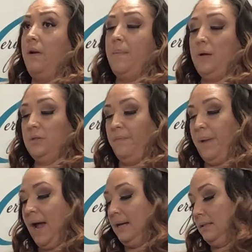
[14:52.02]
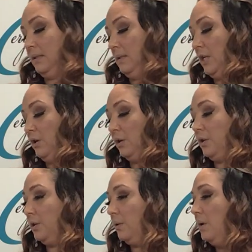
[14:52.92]
the amount of packs that you're
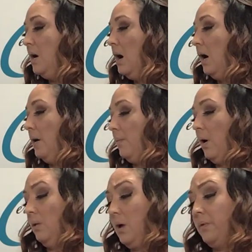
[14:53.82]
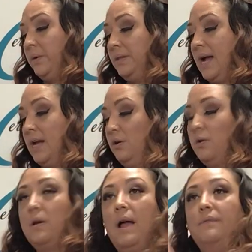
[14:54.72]
going to do. Along with that, you're
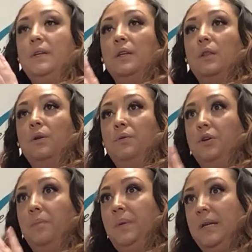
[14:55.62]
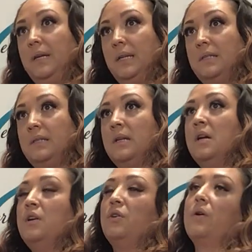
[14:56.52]
going to have to include your beads,
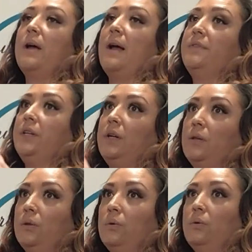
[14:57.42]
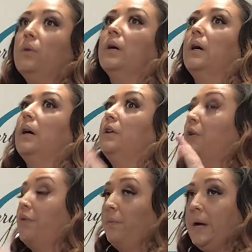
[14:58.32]
You're going to have to include
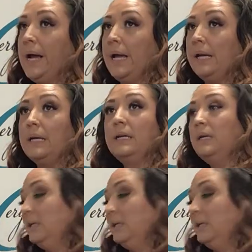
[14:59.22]
your thread